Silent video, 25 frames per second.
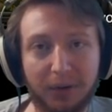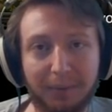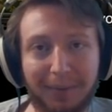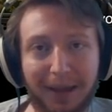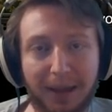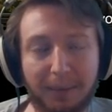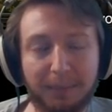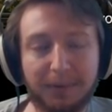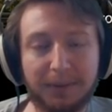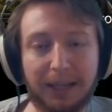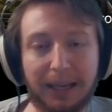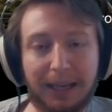
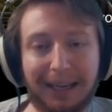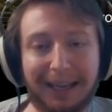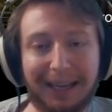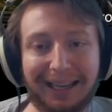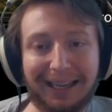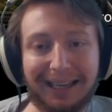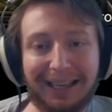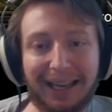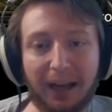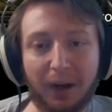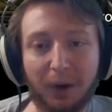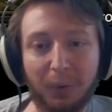maps.
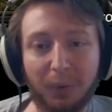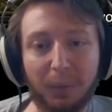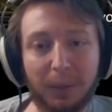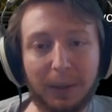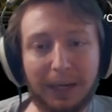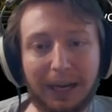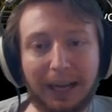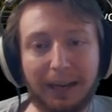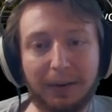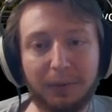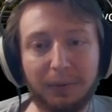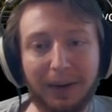Now, when
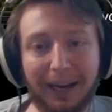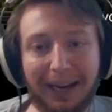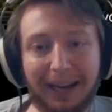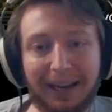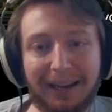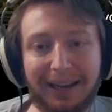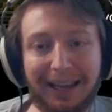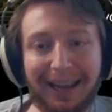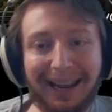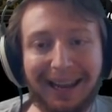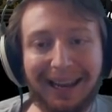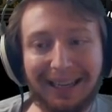I
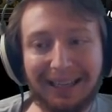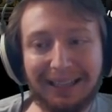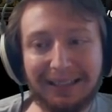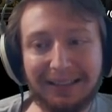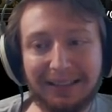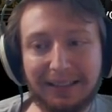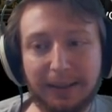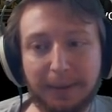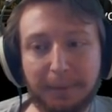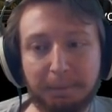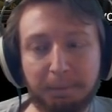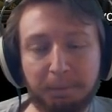ran eight,